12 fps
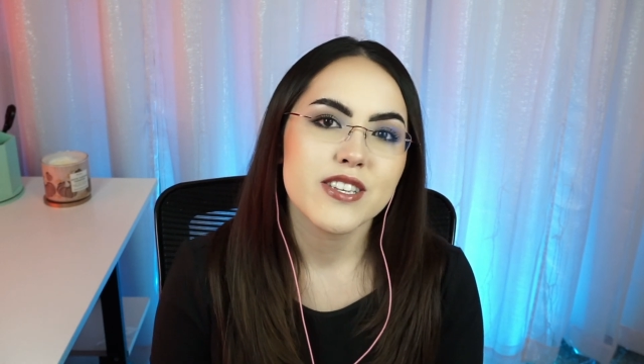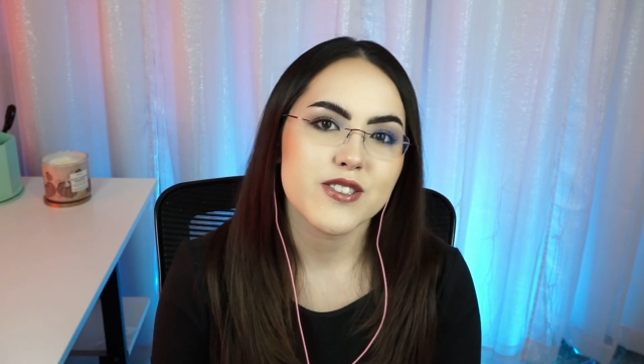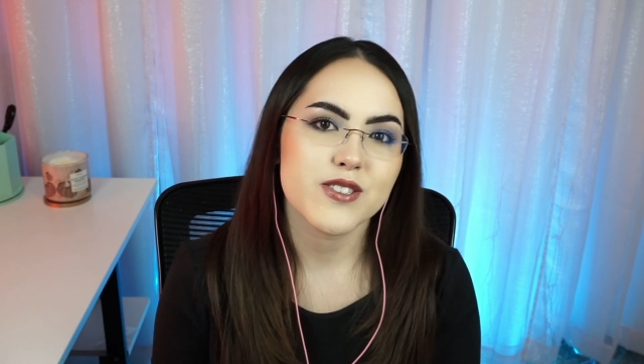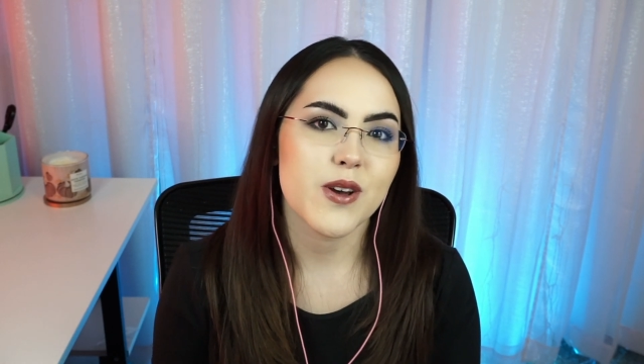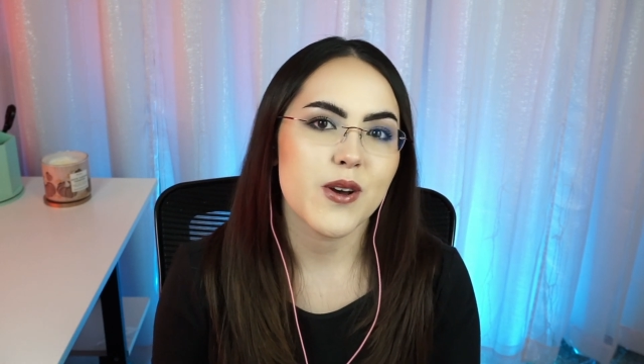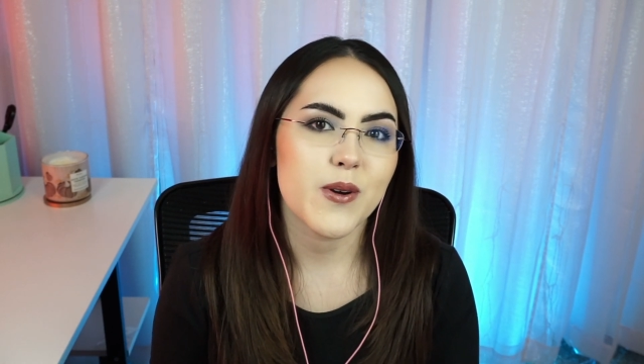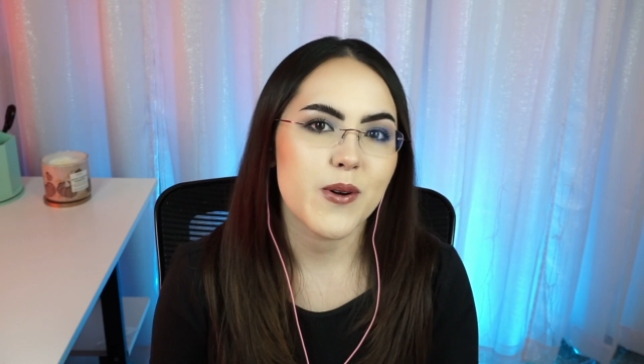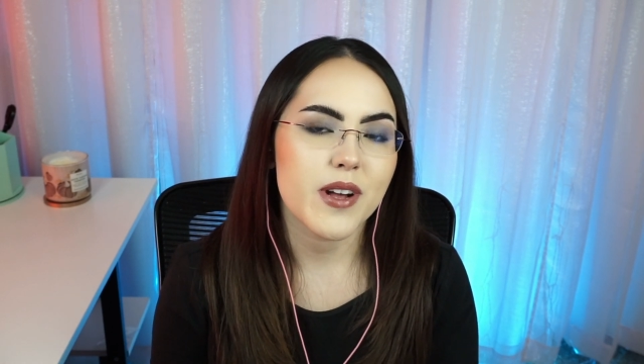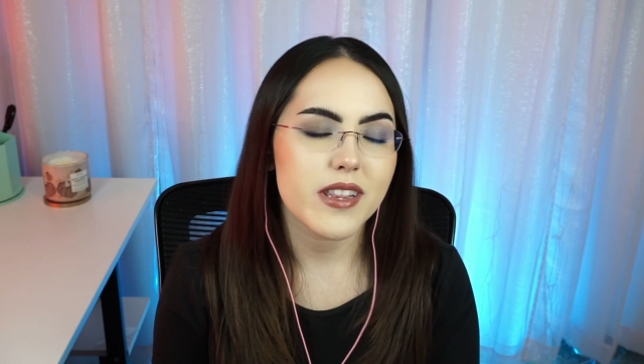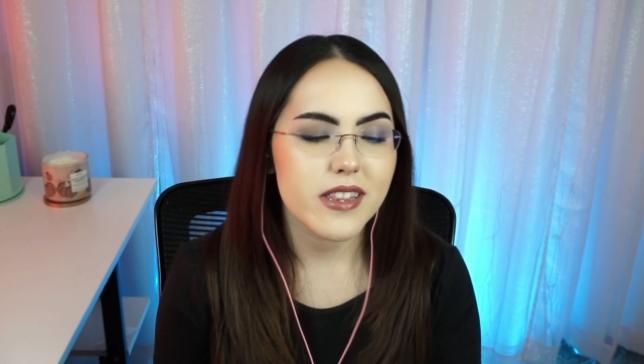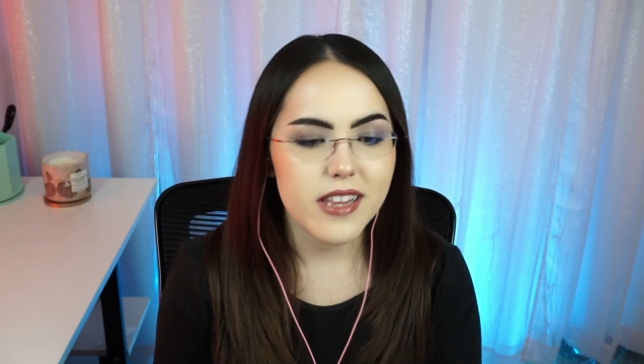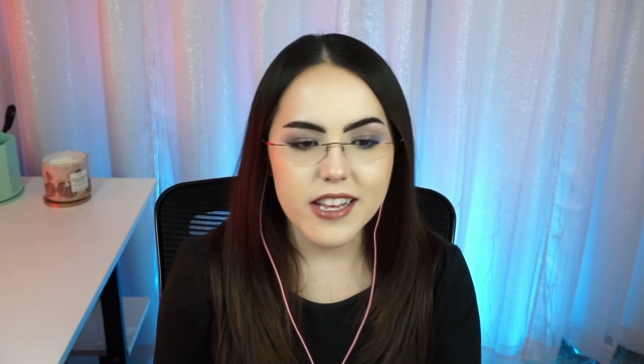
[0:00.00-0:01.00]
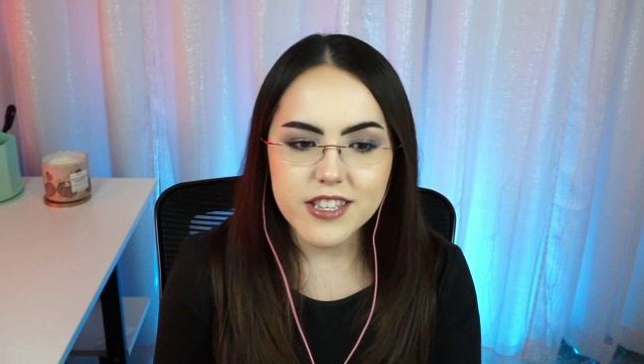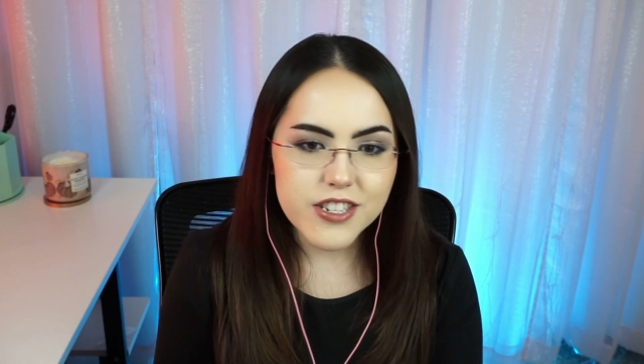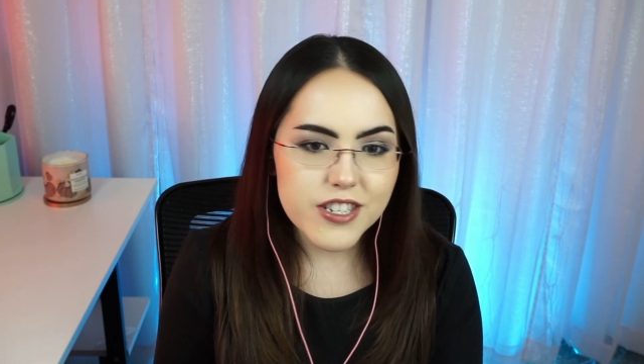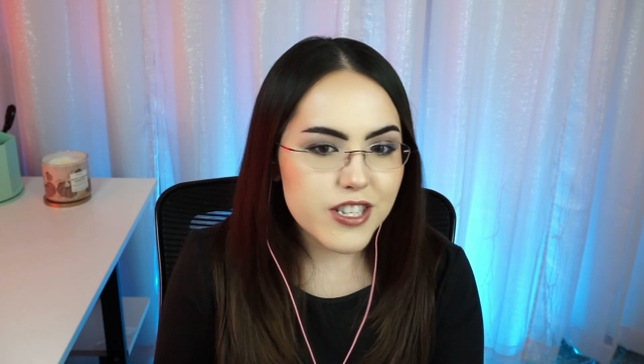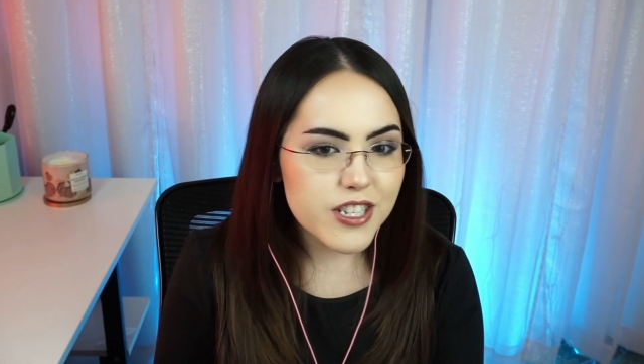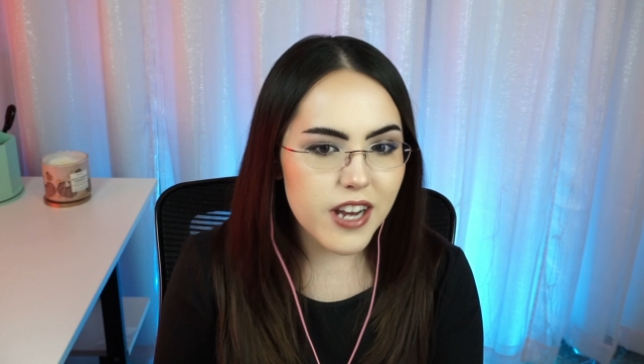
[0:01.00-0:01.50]
So let's
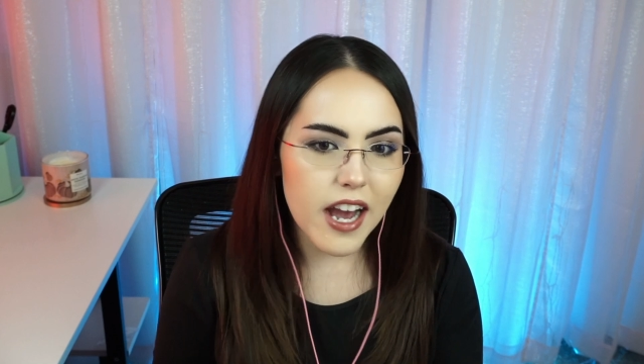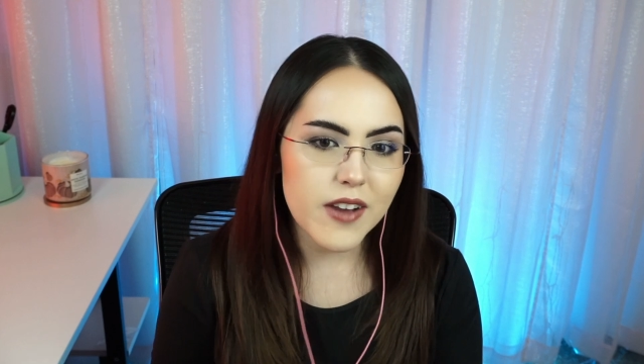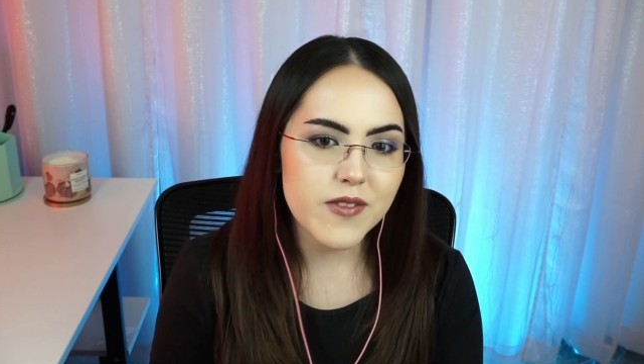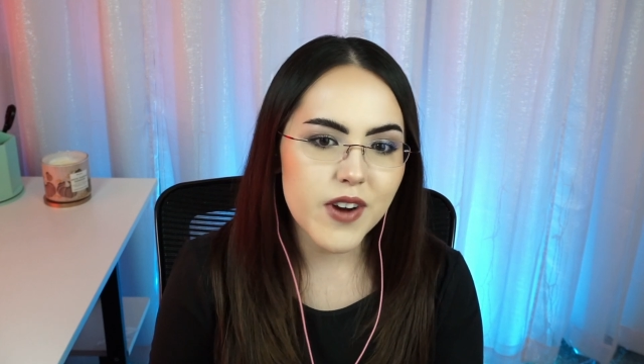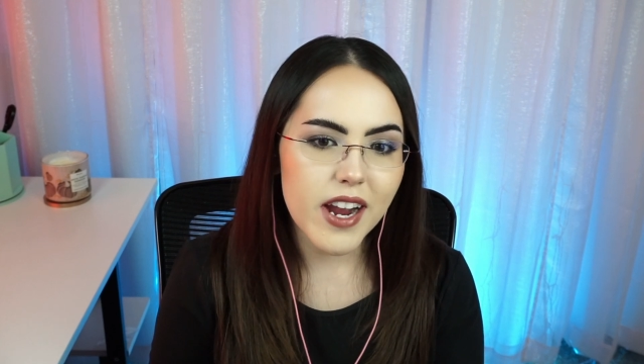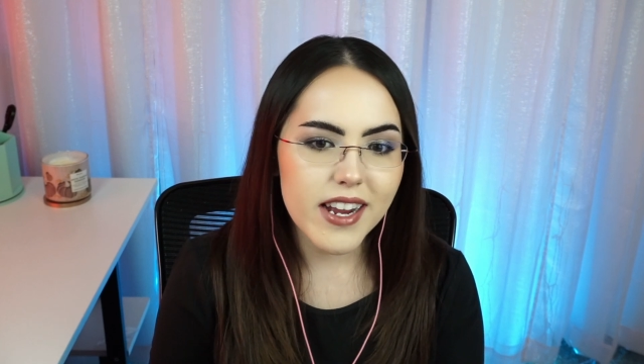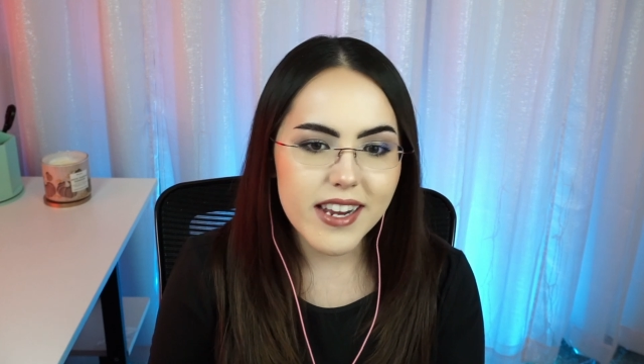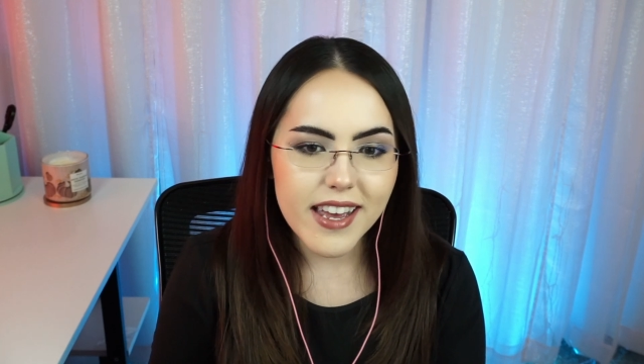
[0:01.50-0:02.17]
just dive right